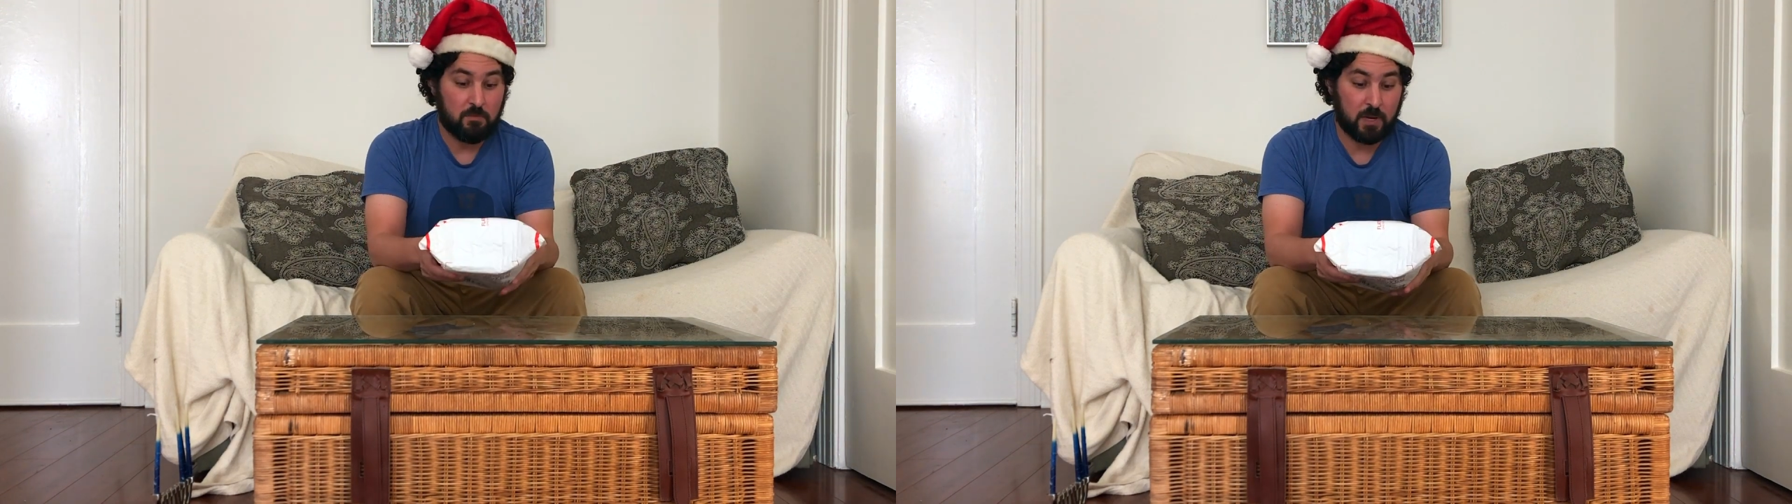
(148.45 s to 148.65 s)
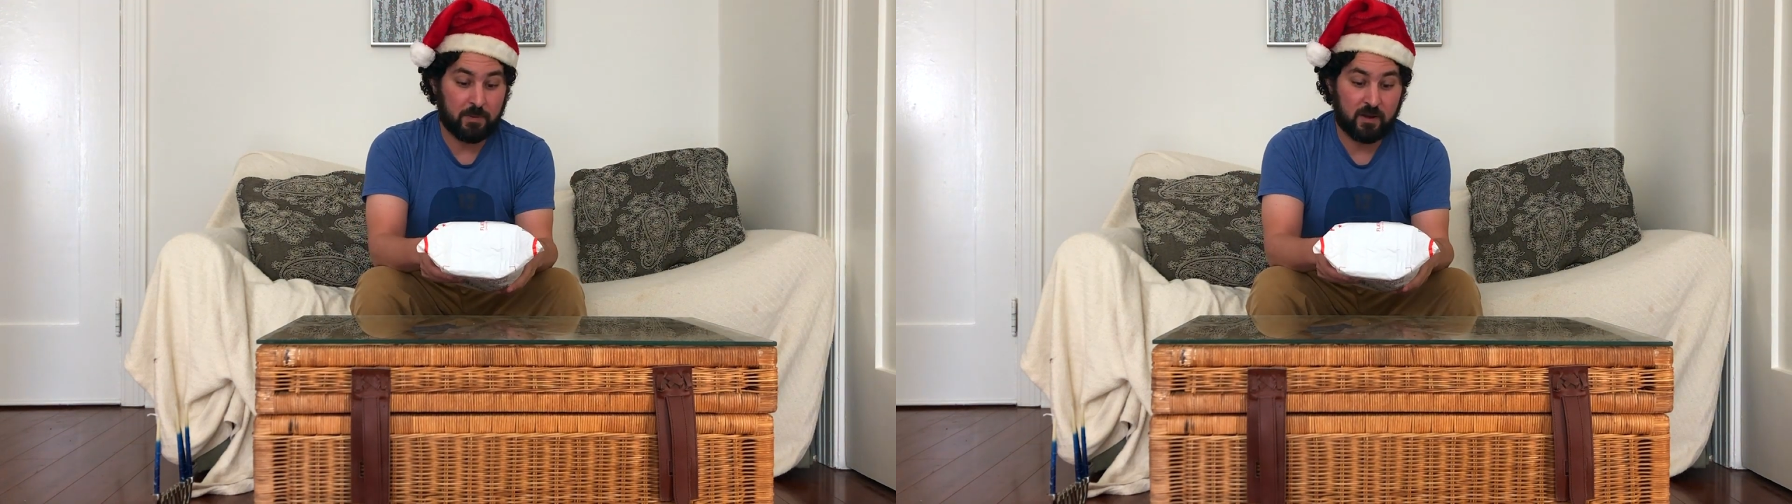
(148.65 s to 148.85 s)

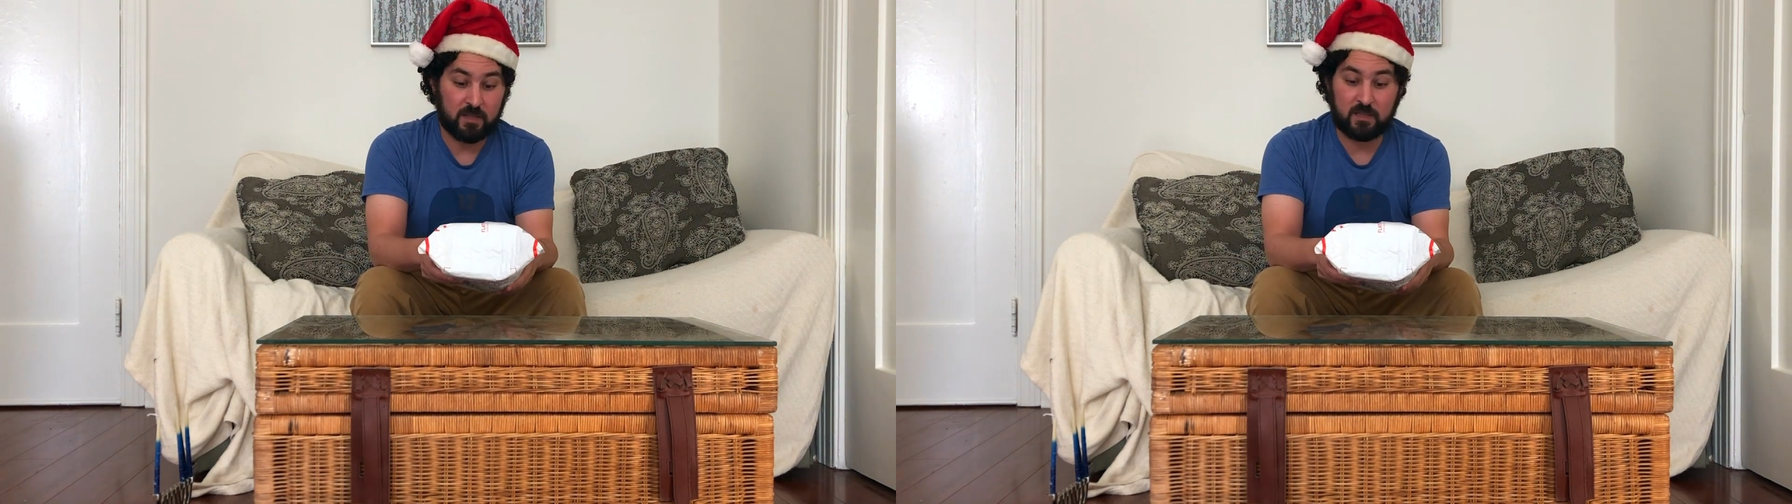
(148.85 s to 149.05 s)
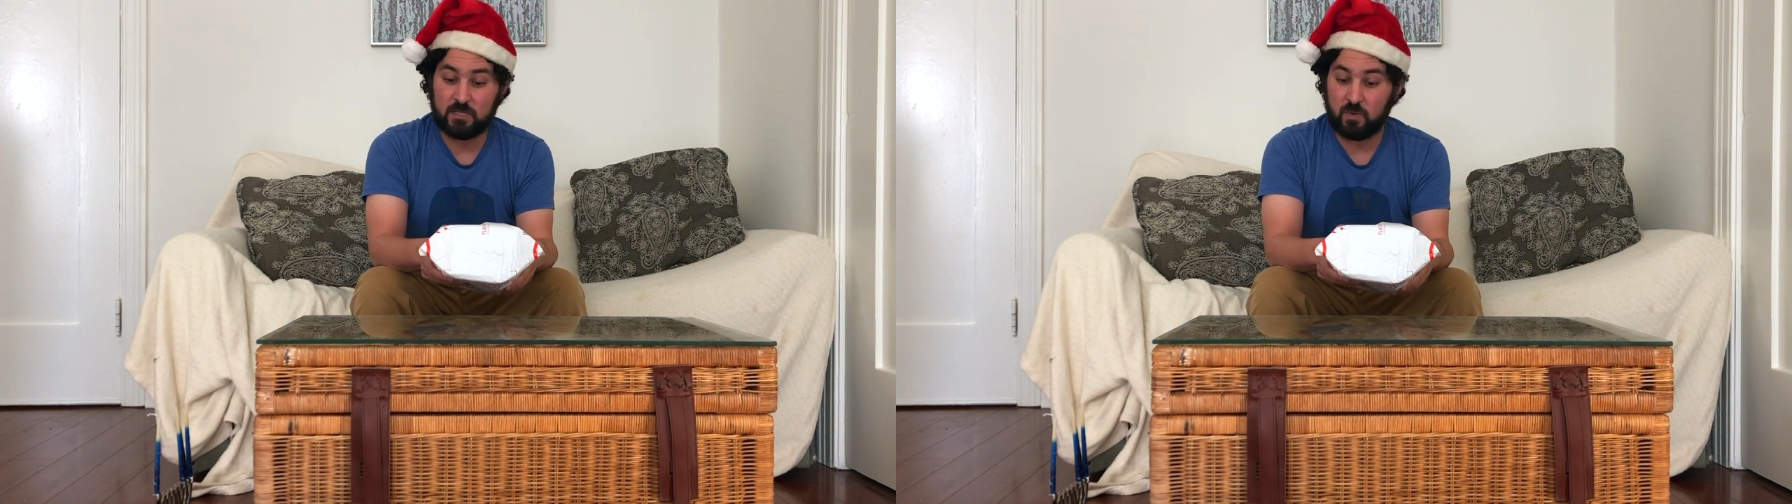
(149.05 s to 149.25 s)
But
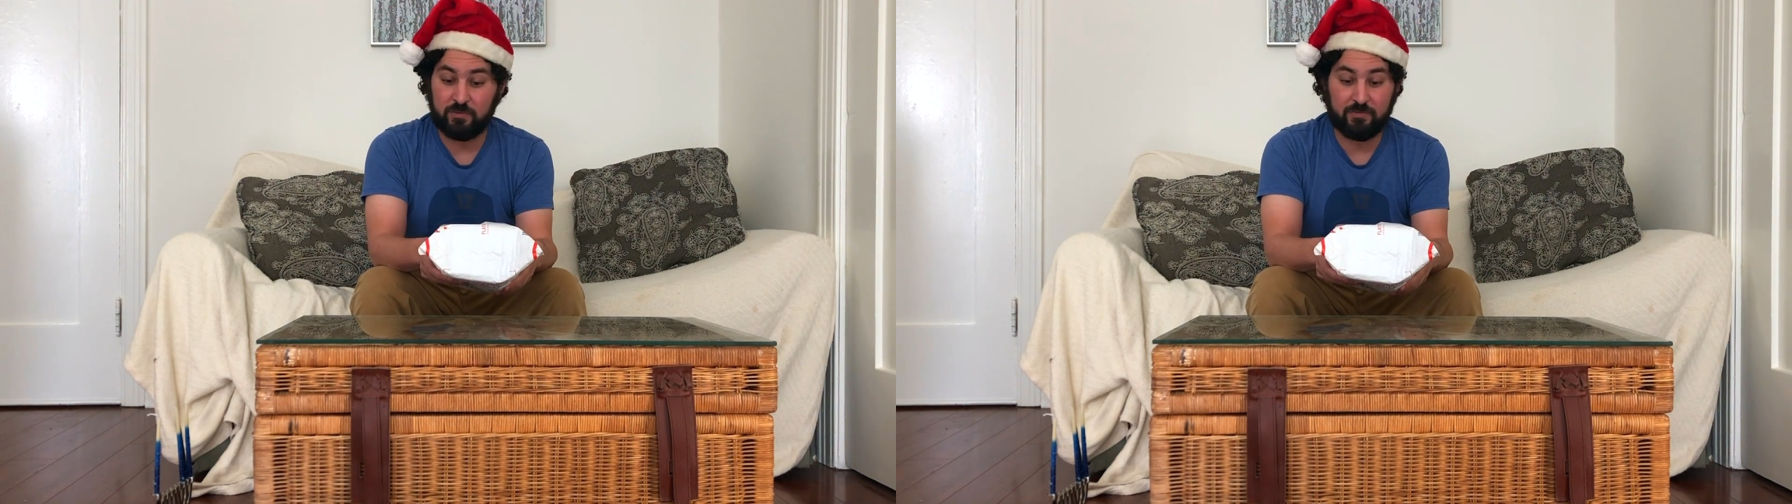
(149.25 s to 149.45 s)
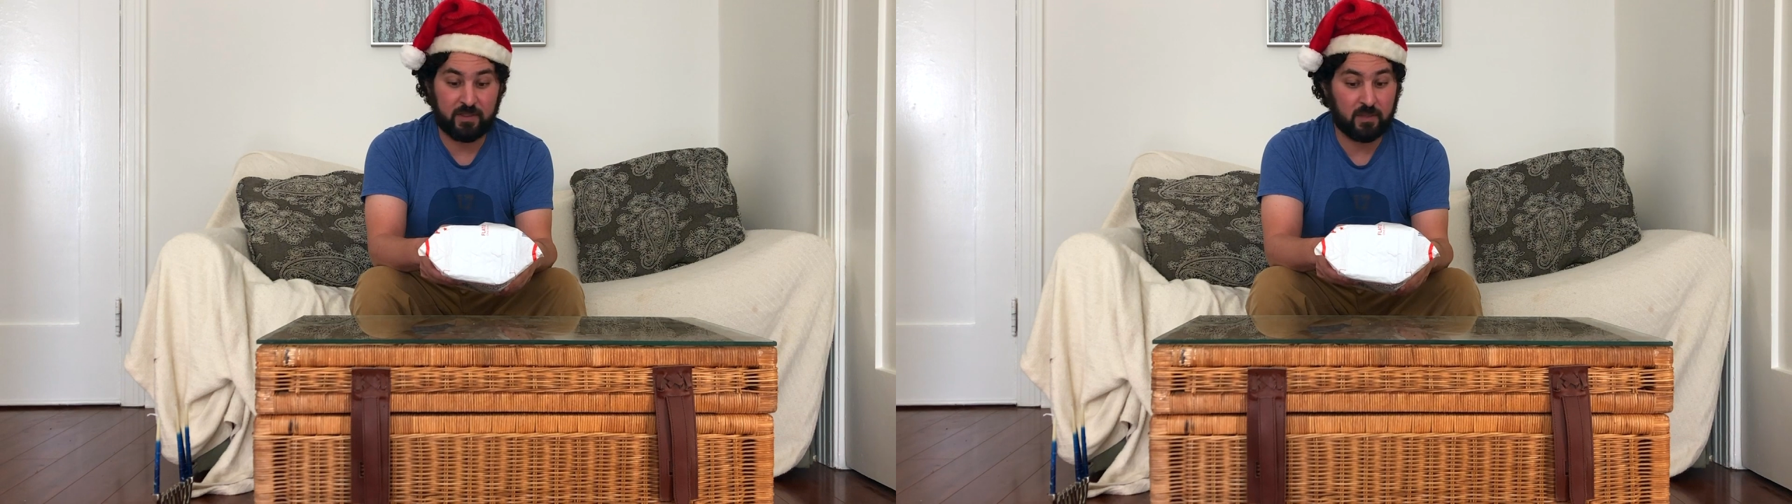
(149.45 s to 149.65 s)
apparently this one
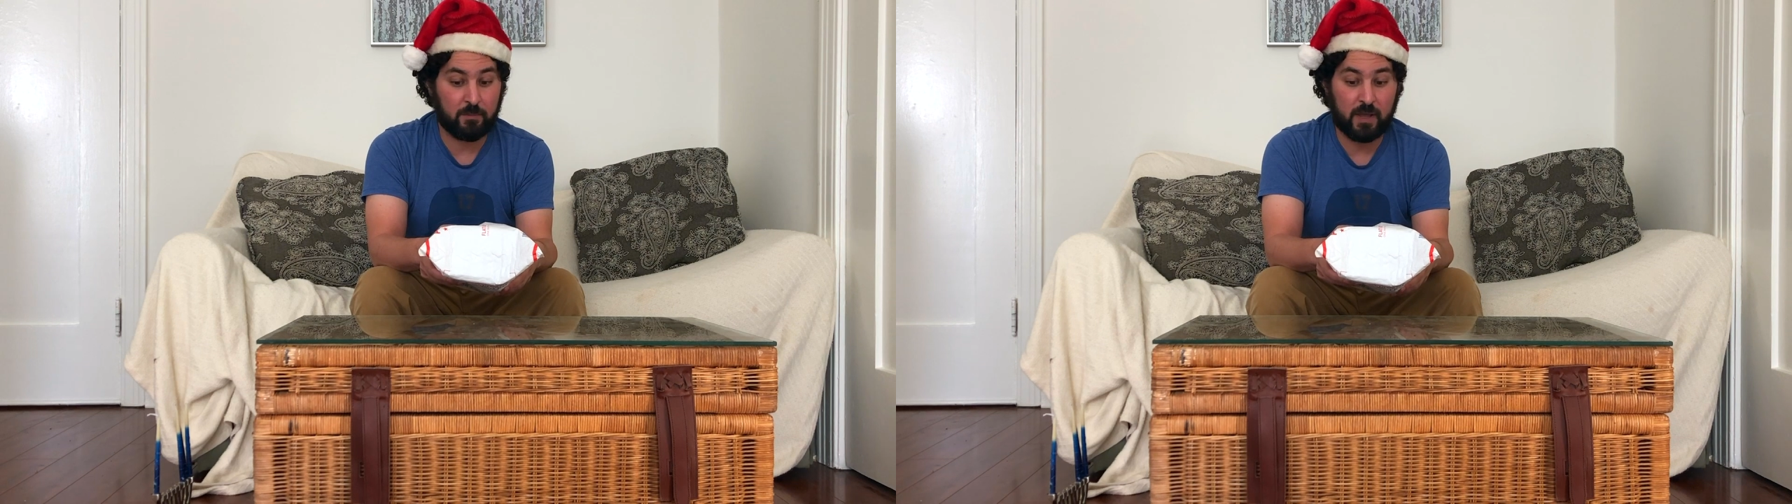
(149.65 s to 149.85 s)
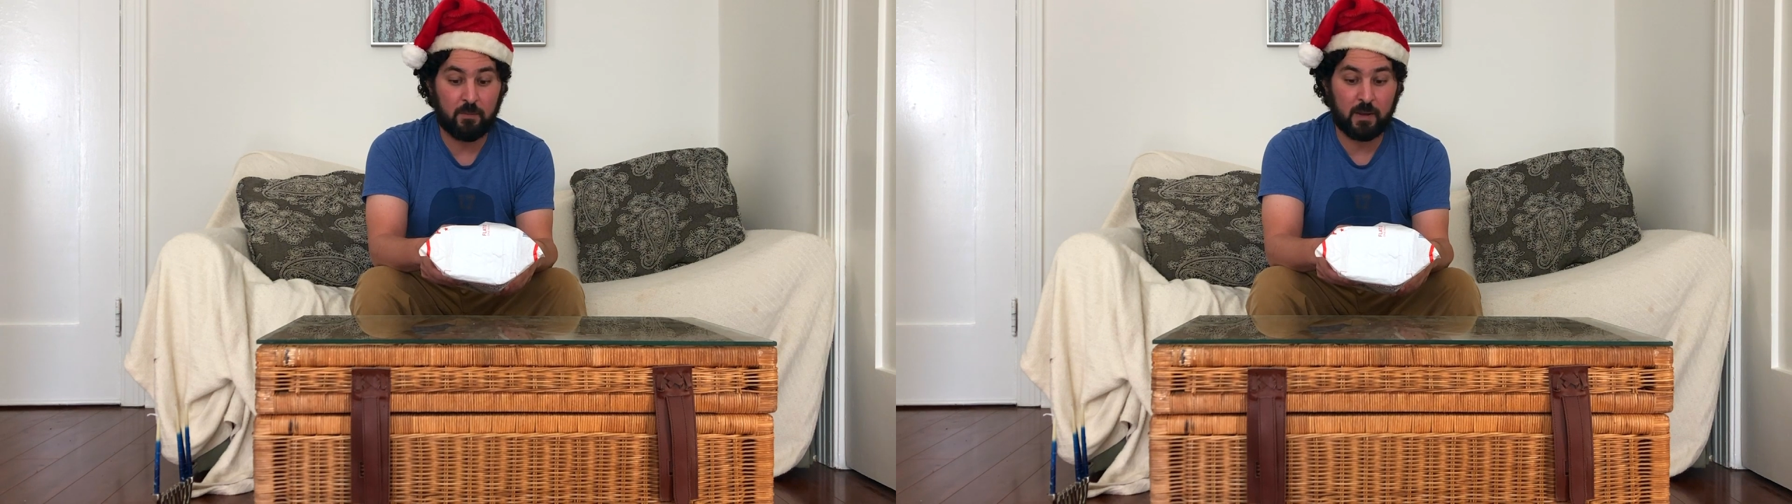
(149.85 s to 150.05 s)
fit in
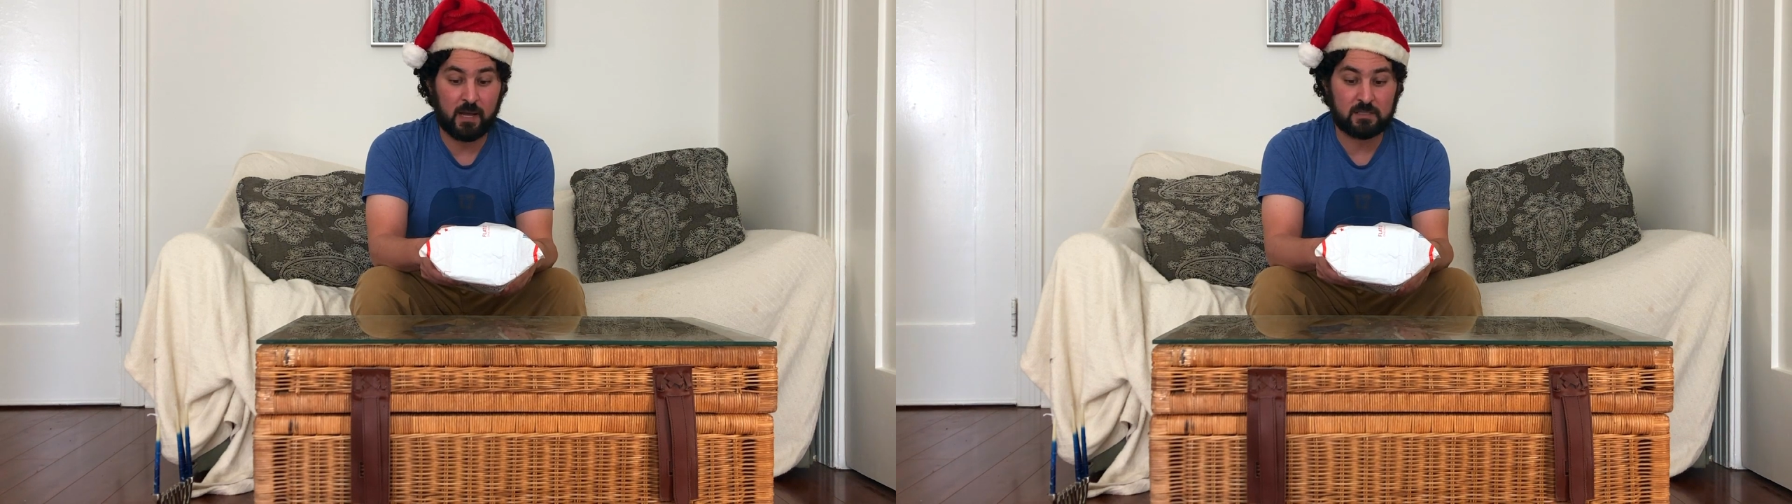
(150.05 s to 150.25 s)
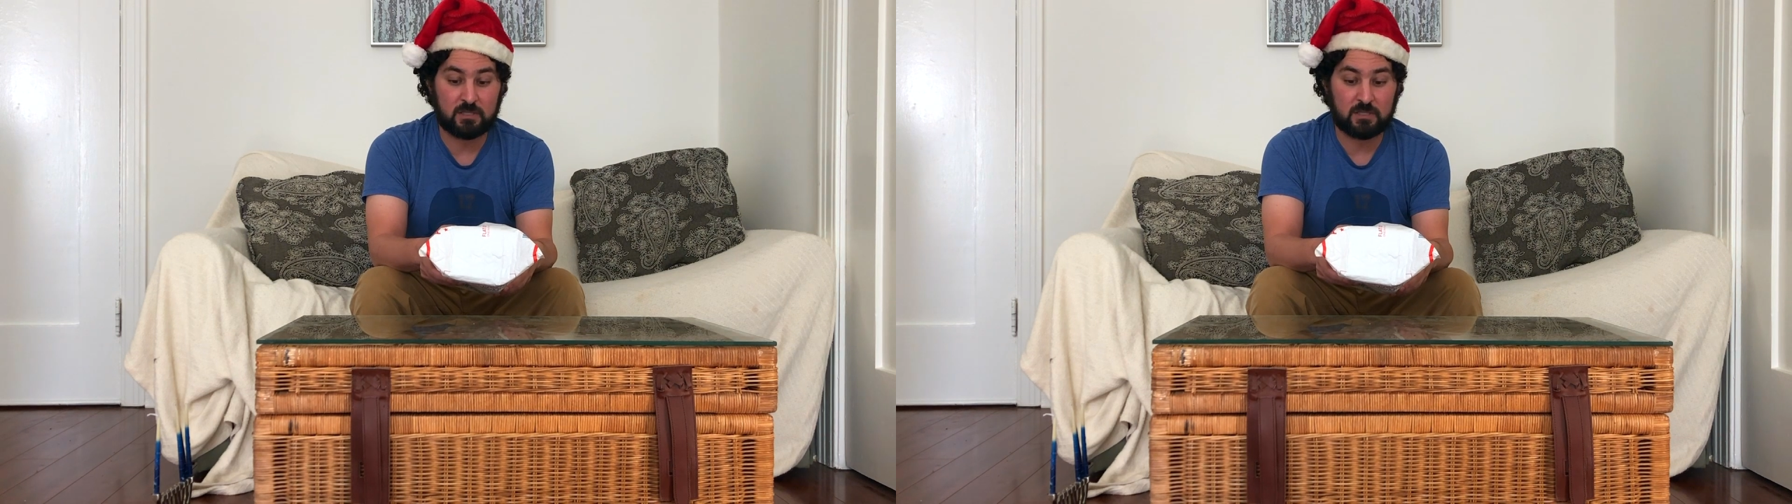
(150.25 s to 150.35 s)
the mailbox,